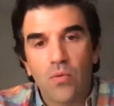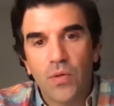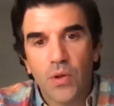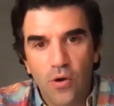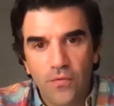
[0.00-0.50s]

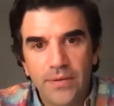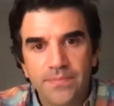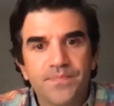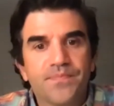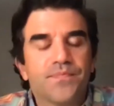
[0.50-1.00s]
with COVID,
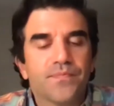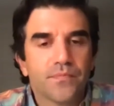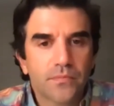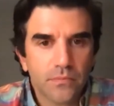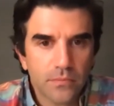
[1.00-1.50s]

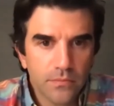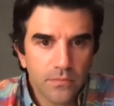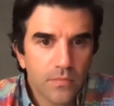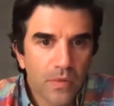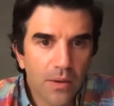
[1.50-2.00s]

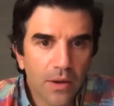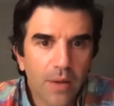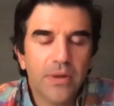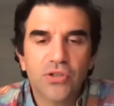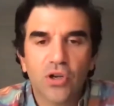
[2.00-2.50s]

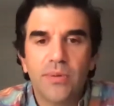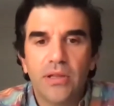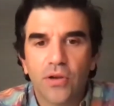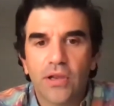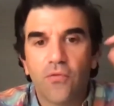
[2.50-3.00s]
companies are going to be
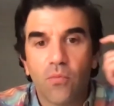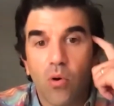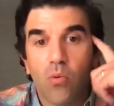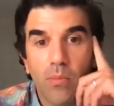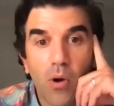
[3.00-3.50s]
looking for
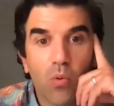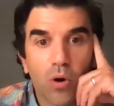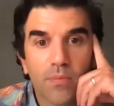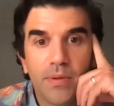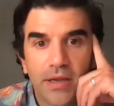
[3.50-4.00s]
more remote
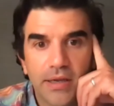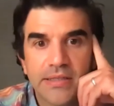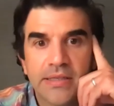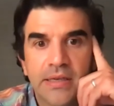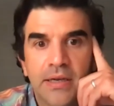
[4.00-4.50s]
work
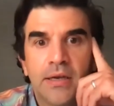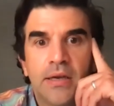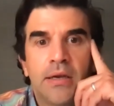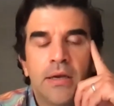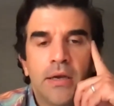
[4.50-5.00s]
because
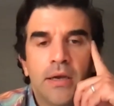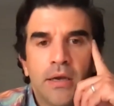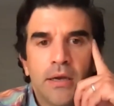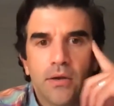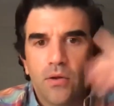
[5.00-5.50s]

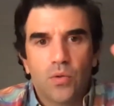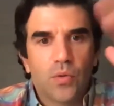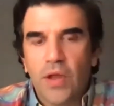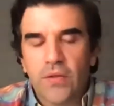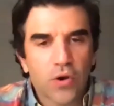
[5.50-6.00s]

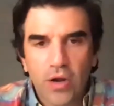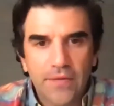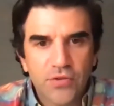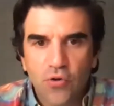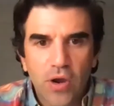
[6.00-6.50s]
like they're going to
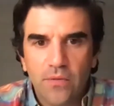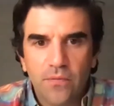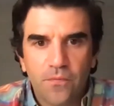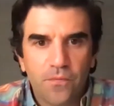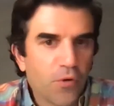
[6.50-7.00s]
have to create
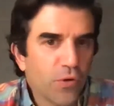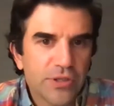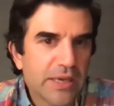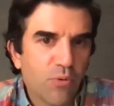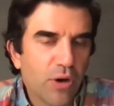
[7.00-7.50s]
further
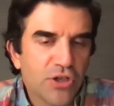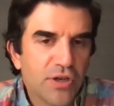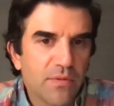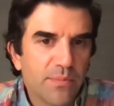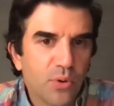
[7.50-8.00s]
separation
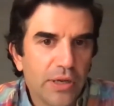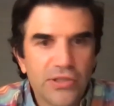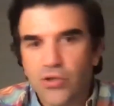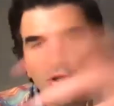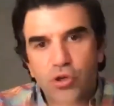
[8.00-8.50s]
of employees.
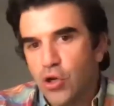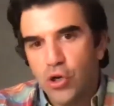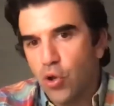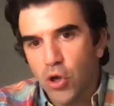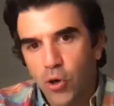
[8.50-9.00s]
You can
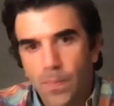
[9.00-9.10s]
no longer